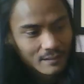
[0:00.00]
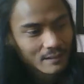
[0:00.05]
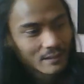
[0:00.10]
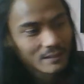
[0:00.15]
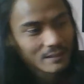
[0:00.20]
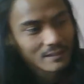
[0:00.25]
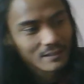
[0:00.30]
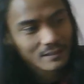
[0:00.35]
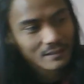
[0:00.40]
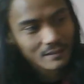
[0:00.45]
I
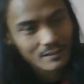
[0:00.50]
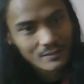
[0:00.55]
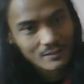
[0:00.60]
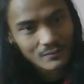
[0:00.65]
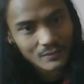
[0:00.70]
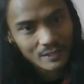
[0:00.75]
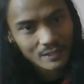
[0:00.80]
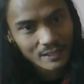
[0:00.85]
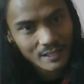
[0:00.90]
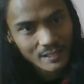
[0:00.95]
saw this
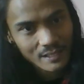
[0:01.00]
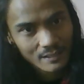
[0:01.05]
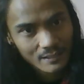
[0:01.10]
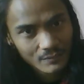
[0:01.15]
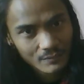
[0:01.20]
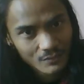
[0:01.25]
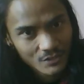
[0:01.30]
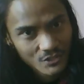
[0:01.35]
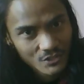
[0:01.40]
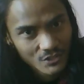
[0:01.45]
one again, it
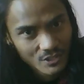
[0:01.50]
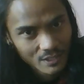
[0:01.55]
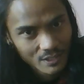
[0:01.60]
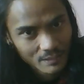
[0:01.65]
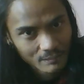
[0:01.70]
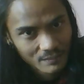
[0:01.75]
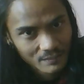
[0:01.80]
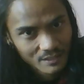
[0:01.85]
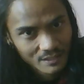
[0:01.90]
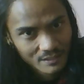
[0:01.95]
was
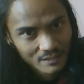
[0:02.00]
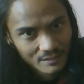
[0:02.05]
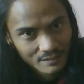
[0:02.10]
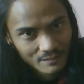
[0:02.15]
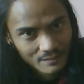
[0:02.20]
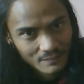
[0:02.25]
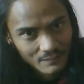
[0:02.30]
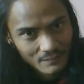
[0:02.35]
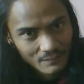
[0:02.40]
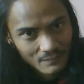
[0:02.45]
chipped.
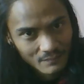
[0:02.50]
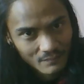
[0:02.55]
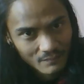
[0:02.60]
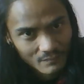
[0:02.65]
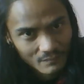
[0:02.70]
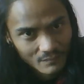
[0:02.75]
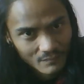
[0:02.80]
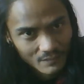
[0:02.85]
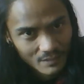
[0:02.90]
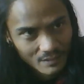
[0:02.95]

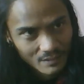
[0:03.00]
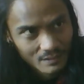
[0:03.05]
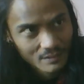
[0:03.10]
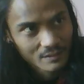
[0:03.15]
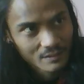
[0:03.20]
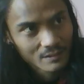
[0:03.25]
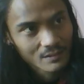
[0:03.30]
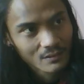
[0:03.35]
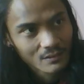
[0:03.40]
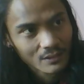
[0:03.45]

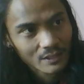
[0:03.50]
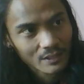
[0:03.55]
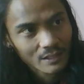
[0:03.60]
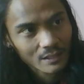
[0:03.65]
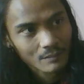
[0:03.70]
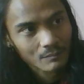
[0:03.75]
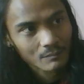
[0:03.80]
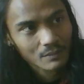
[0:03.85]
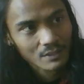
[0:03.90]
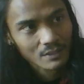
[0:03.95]
So I
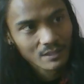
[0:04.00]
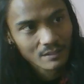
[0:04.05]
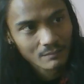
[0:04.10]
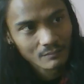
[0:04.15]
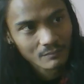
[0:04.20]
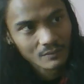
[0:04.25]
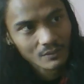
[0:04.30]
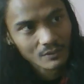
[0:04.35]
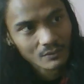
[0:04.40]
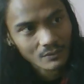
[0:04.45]
gotta put
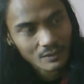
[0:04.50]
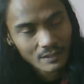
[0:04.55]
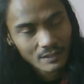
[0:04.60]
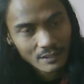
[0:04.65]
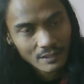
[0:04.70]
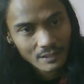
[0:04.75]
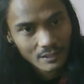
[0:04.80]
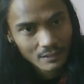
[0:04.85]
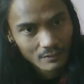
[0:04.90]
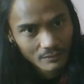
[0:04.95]
something cool in
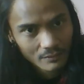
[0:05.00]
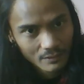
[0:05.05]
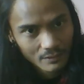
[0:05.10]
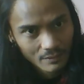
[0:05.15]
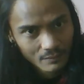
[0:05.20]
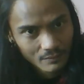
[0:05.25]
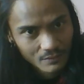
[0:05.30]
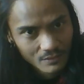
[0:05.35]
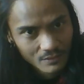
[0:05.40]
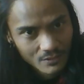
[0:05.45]
there. I
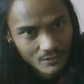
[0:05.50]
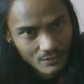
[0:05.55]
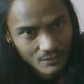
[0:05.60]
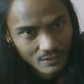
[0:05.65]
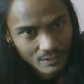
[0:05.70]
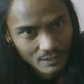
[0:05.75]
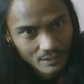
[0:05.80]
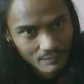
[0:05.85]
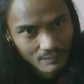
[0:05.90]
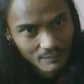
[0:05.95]
already drew
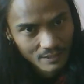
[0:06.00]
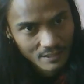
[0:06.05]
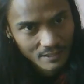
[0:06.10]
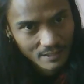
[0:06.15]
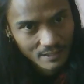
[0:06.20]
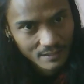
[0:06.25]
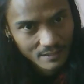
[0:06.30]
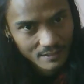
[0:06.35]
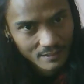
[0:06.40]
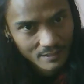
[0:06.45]
some
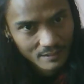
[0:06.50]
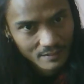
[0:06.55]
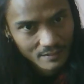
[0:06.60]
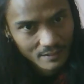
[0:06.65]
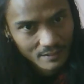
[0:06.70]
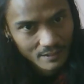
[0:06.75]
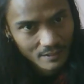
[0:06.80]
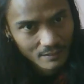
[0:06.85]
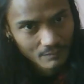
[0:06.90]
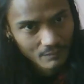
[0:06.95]
designs in
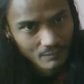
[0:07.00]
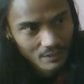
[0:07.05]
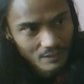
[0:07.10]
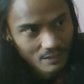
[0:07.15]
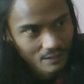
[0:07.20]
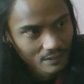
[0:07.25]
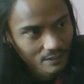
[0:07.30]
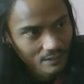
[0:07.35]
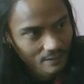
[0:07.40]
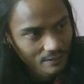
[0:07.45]
there, but
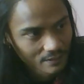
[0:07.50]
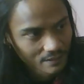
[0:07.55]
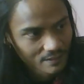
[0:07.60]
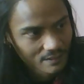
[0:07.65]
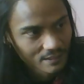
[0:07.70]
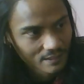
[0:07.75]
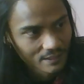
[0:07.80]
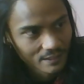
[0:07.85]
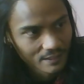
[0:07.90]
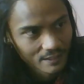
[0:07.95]
on this
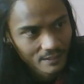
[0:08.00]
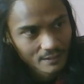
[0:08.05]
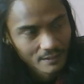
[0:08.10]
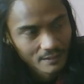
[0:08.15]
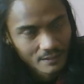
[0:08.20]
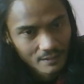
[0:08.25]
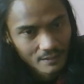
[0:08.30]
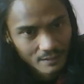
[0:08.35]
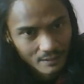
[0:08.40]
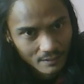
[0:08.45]
side,
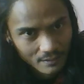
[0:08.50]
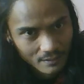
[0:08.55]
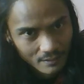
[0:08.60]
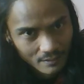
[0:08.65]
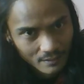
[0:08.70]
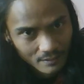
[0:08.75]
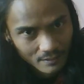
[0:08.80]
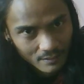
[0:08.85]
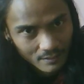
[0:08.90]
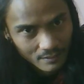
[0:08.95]

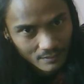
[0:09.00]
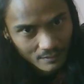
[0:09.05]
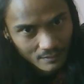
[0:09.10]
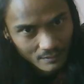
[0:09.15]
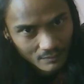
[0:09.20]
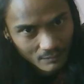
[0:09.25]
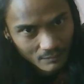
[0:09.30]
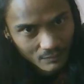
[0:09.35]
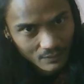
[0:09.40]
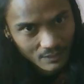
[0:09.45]

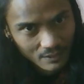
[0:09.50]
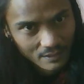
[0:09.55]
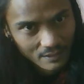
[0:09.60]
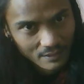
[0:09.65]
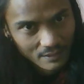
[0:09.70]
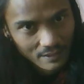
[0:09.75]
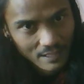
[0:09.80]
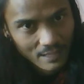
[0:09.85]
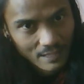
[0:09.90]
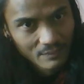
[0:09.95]
put like
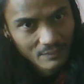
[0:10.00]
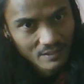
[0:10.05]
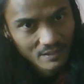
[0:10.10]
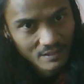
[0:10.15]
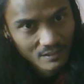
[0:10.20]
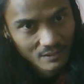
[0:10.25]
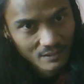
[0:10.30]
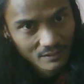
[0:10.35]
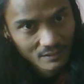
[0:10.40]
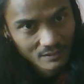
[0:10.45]
a happy
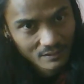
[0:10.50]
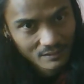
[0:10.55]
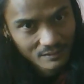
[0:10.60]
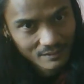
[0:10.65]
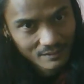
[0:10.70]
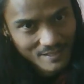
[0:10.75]
skull.